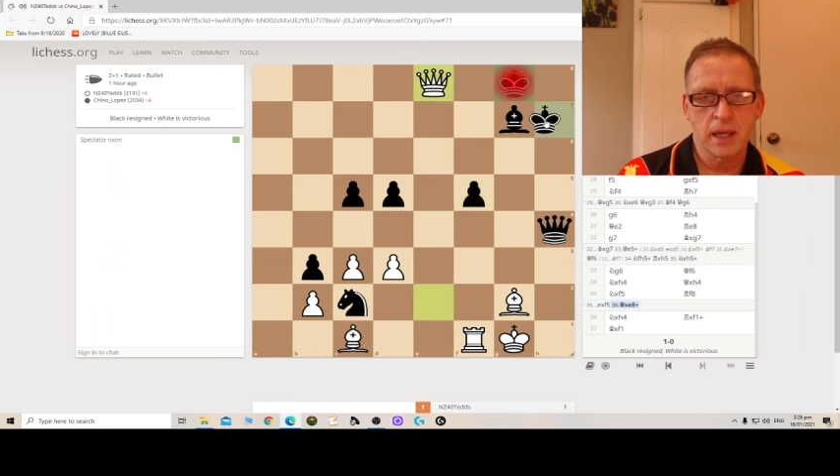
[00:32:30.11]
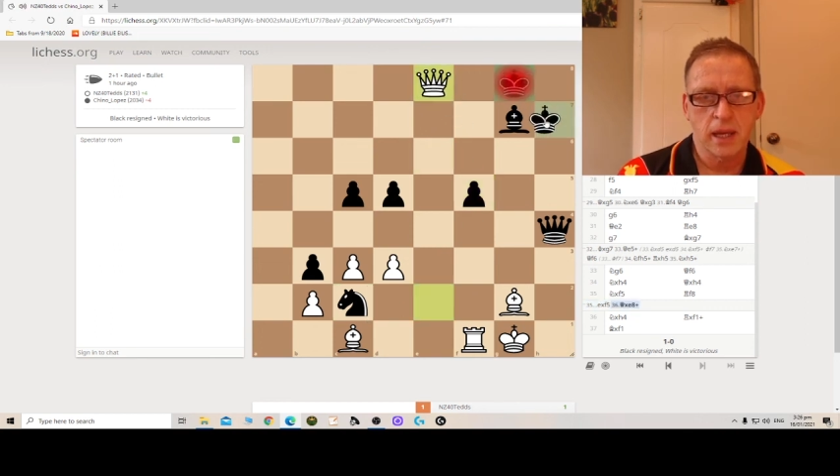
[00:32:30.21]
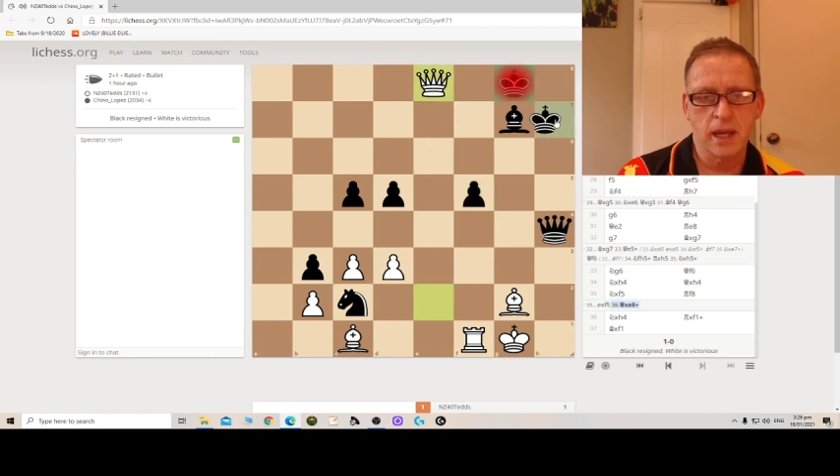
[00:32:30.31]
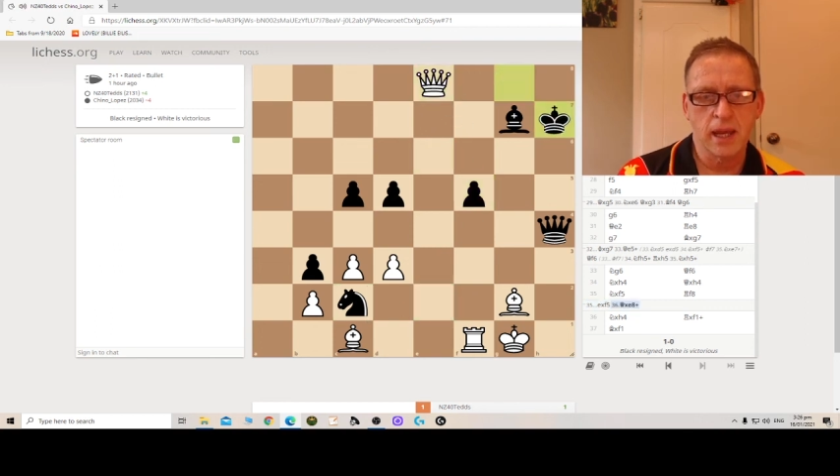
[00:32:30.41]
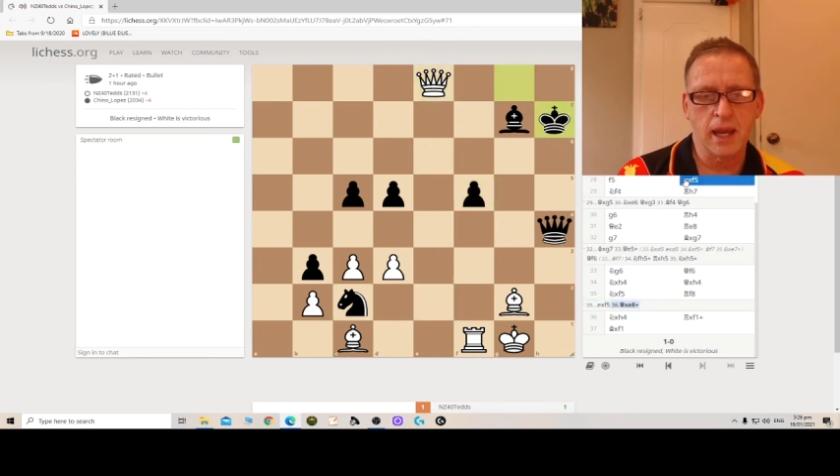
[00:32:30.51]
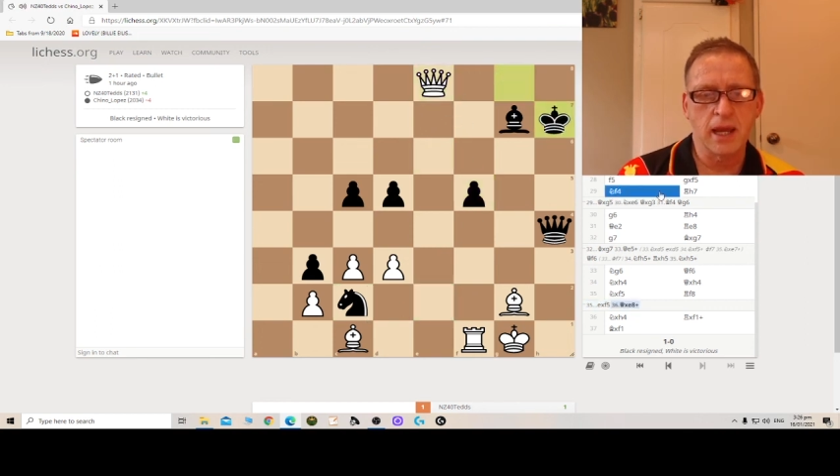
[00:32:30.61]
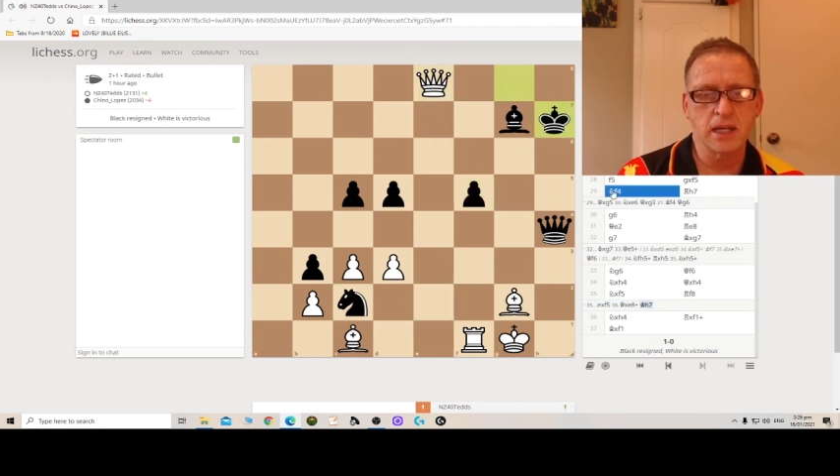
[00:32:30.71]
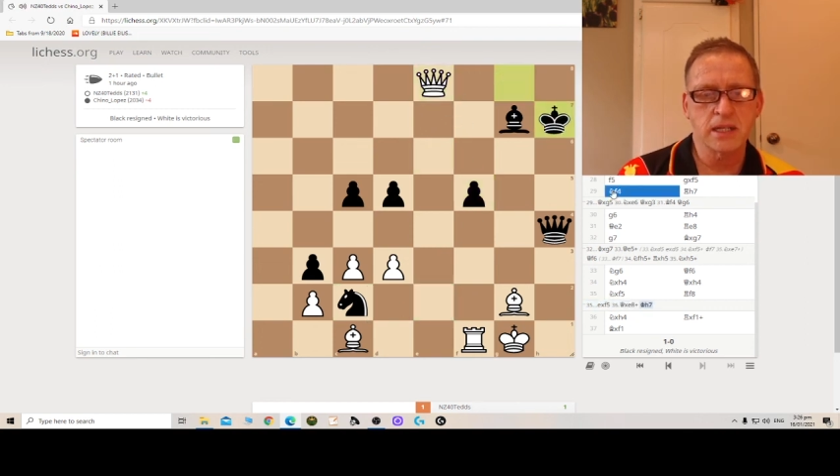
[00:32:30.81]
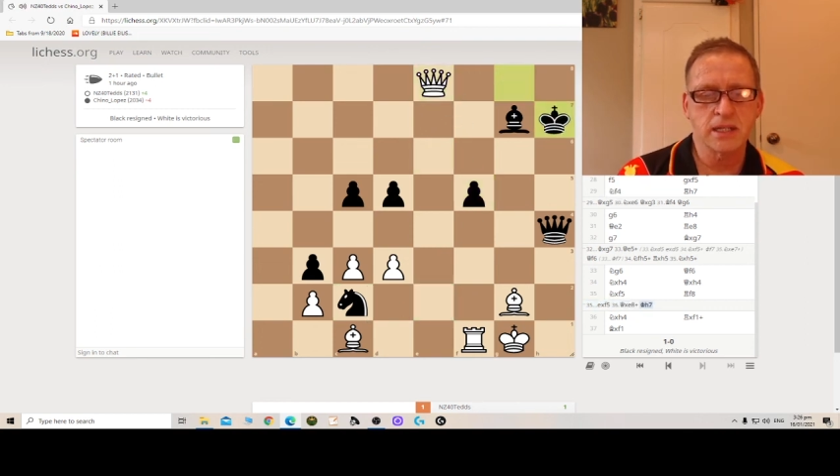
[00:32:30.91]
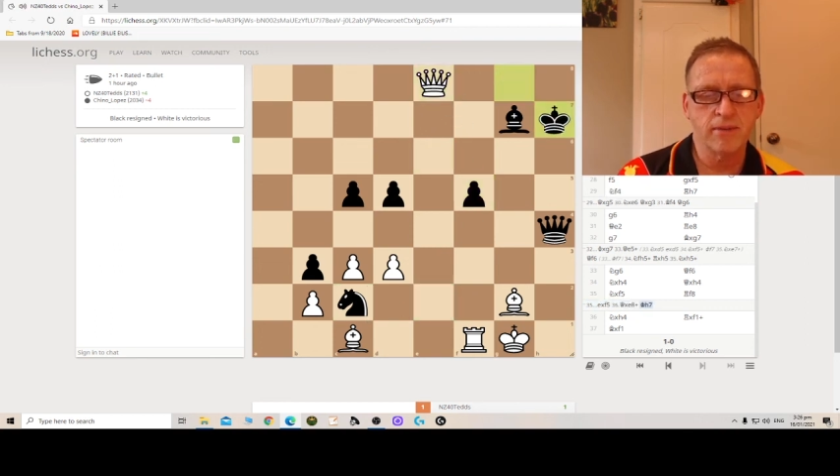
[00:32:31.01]
king
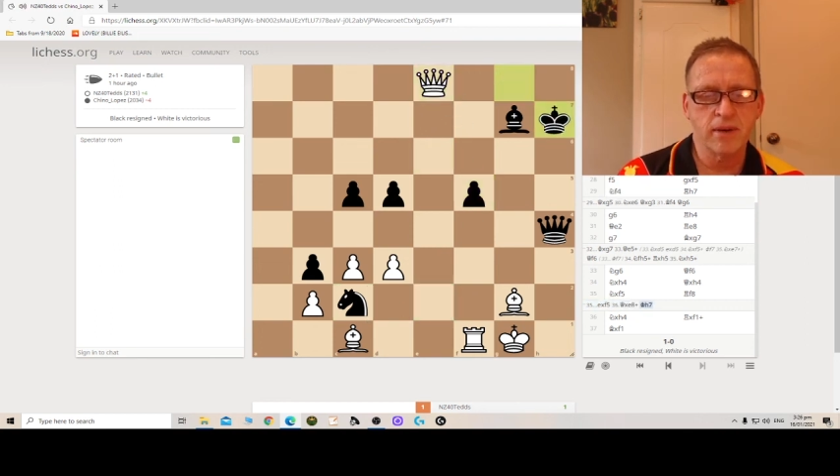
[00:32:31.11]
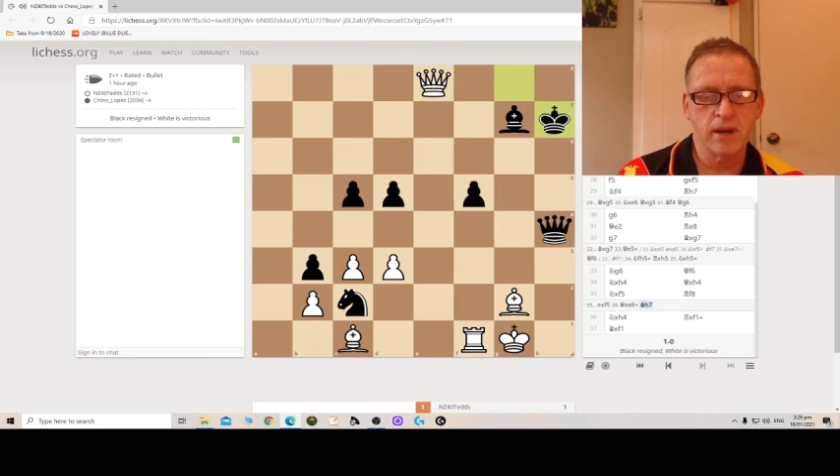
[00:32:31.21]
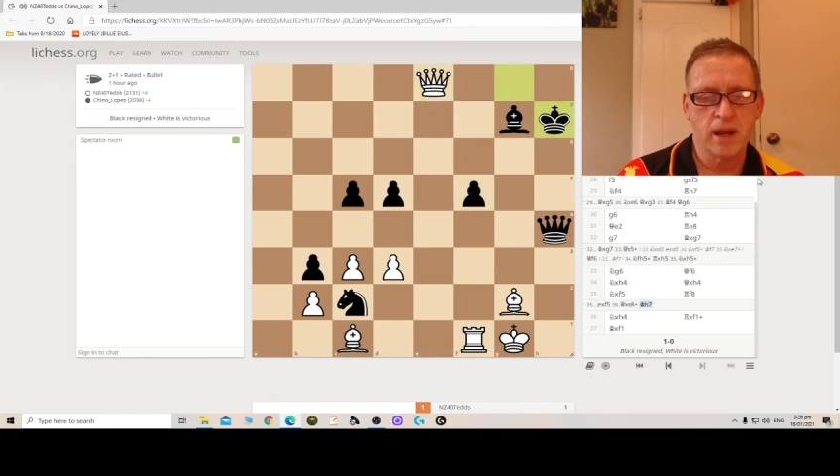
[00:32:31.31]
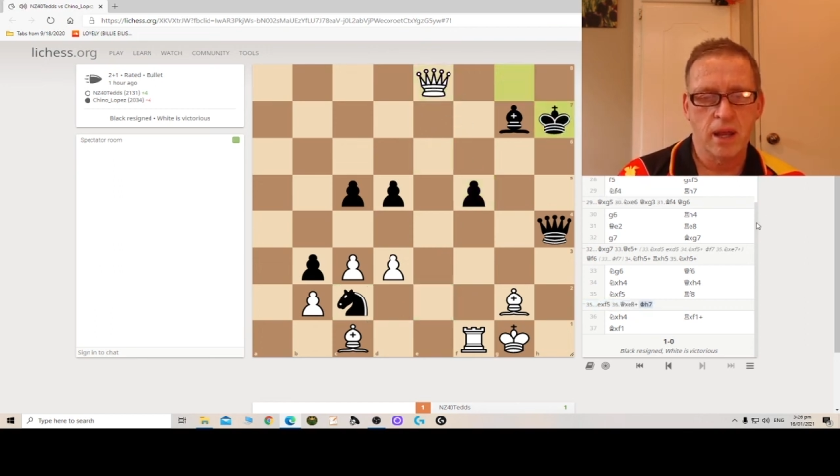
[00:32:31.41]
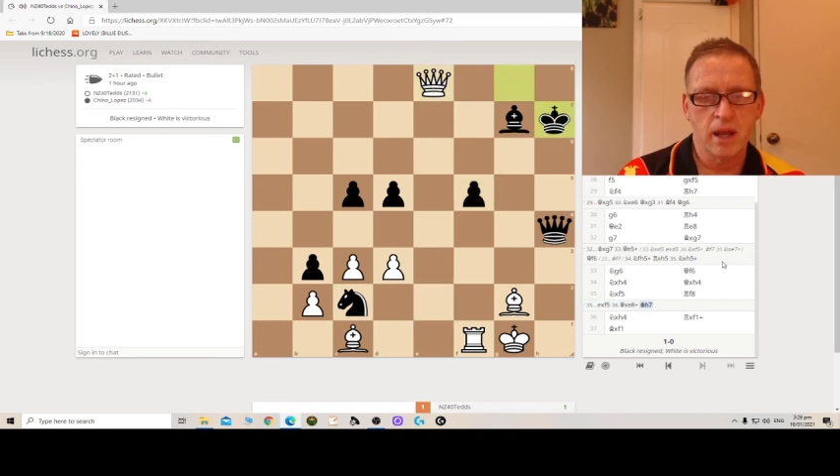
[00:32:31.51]
h7.